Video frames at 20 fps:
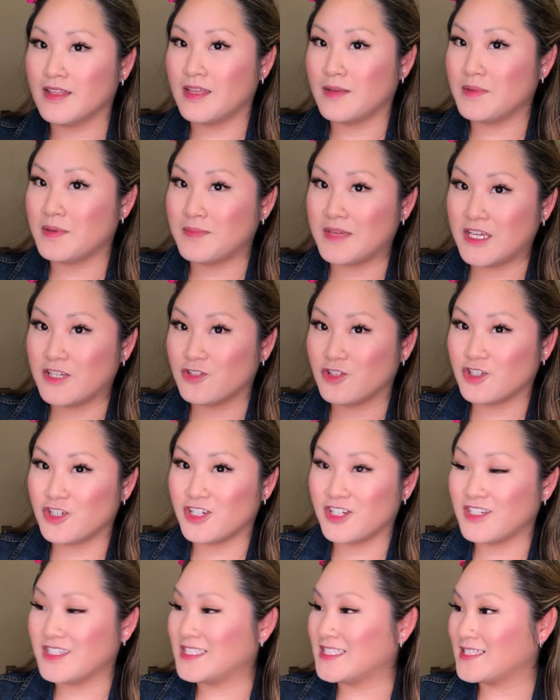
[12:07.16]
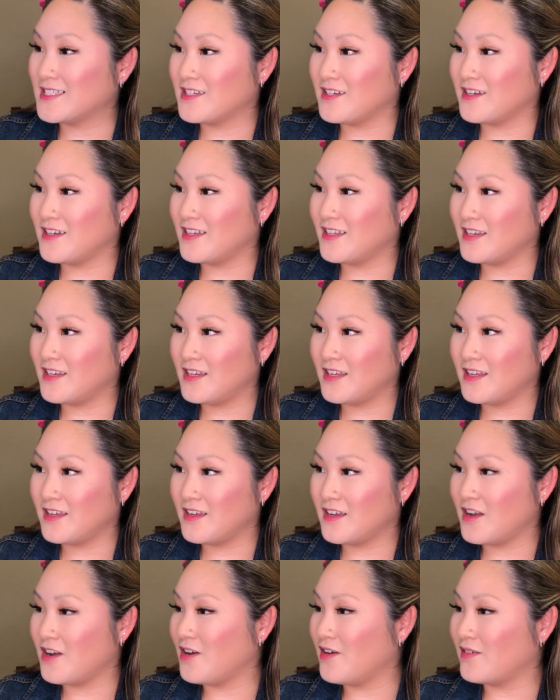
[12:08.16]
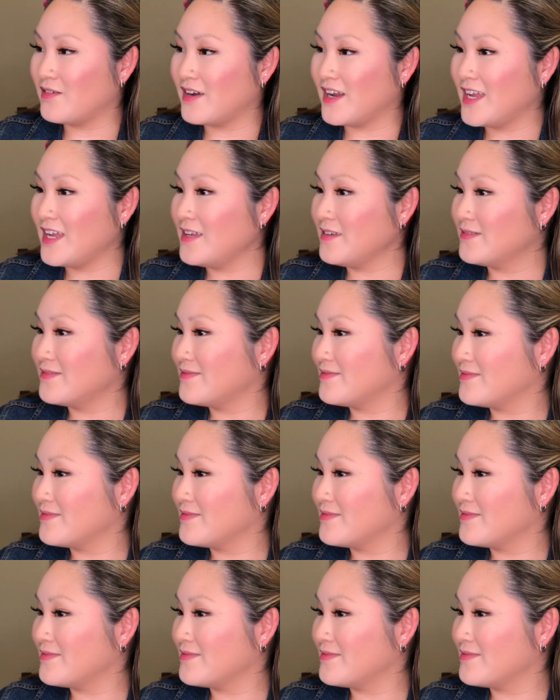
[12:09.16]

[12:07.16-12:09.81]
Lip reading: Let me make sure it's good. All right.